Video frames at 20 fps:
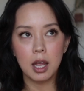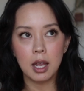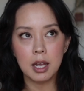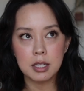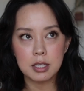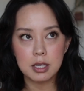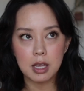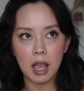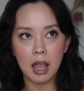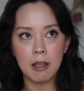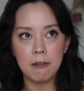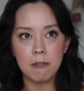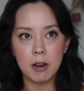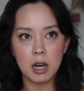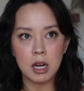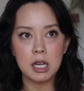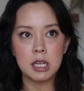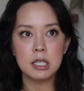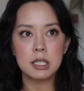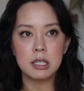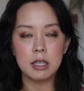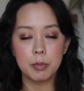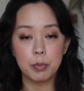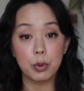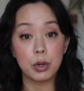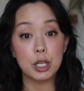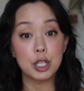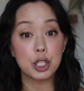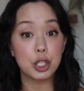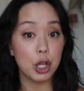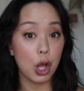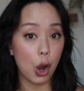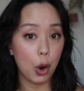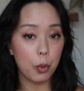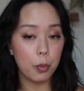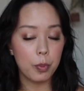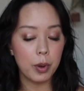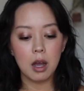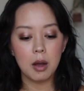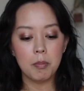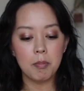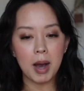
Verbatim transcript: it's a very slippery slope.